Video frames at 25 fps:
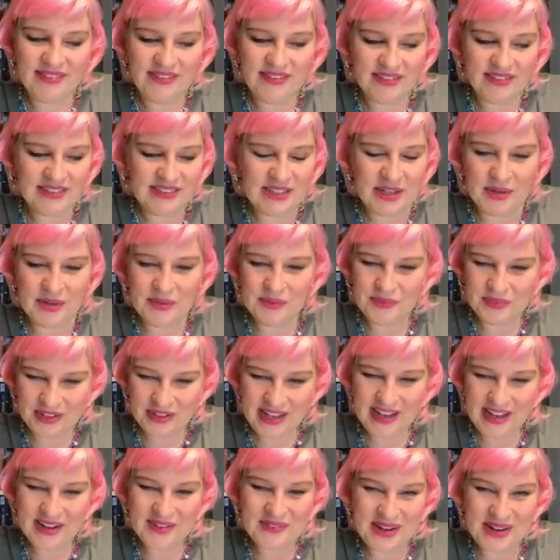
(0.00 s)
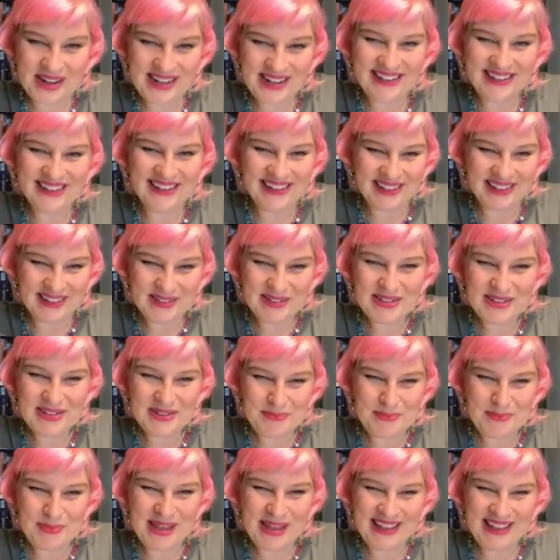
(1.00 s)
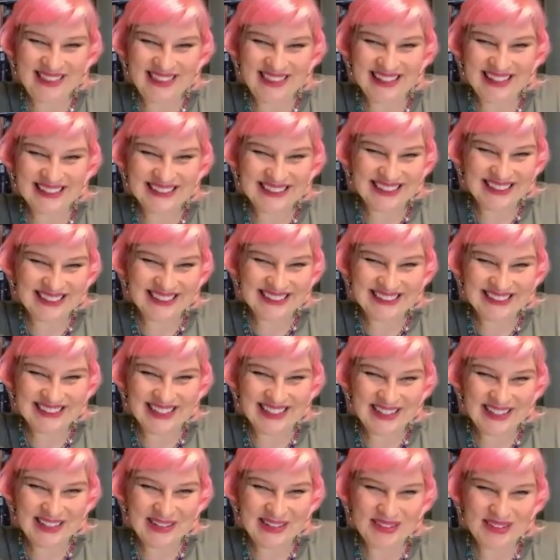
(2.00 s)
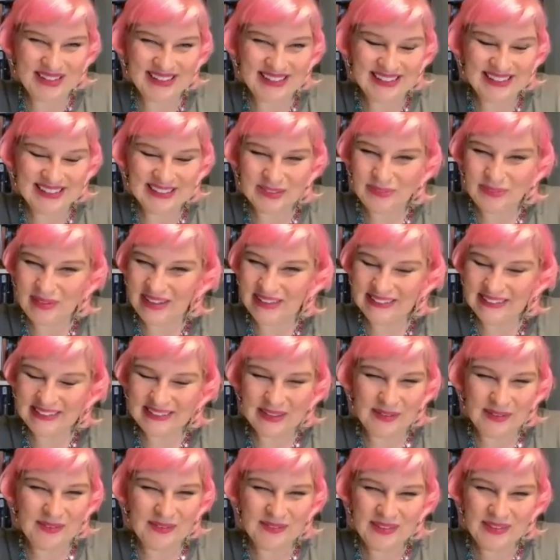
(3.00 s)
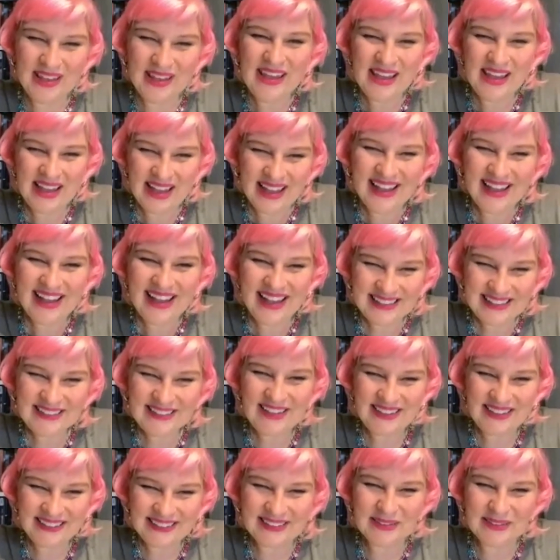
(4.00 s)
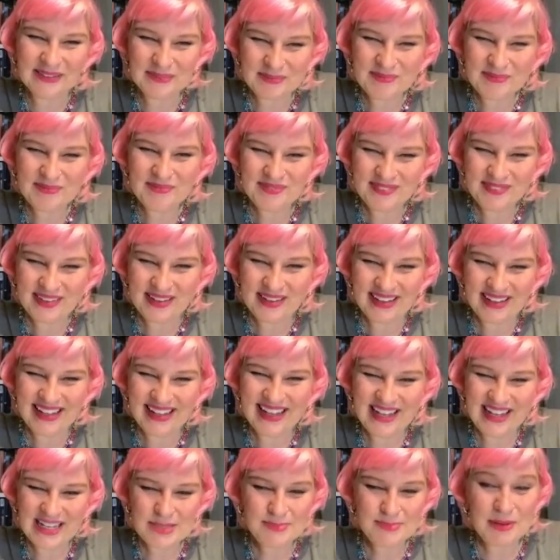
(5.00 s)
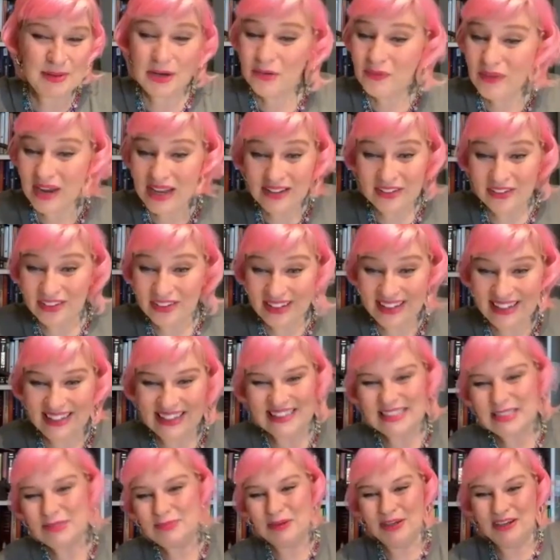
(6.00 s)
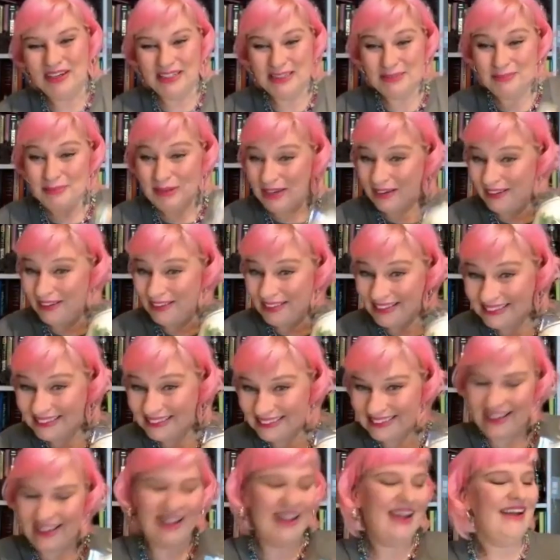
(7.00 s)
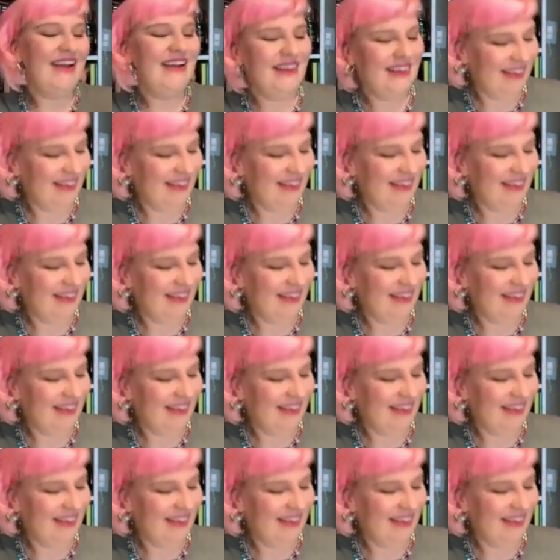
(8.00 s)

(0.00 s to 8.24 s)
so we're getting ready to do big things in Kentucky with it as well. So it's awesome. And it's been a great learning experience being on this side.